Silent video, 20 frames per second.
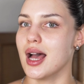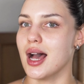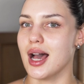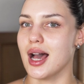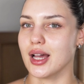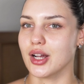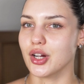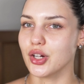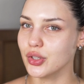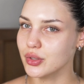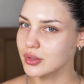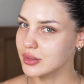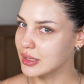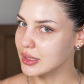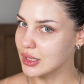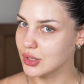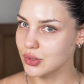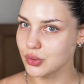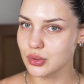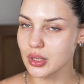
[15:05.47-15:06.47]
I
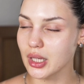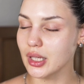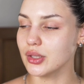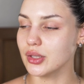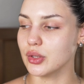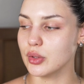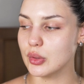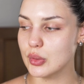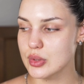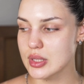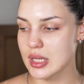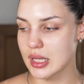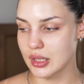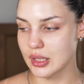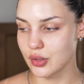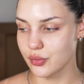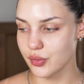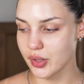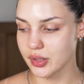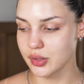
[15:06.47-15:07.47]
currently do not use
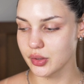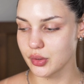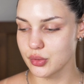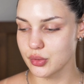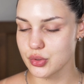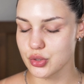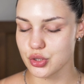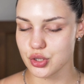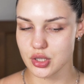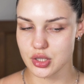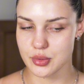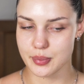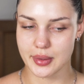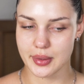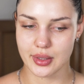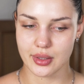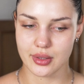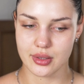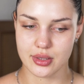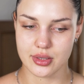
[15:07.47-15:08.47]
any retinols just
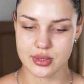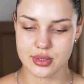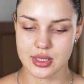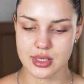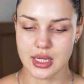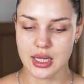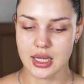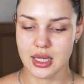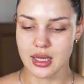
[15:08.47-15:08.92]
because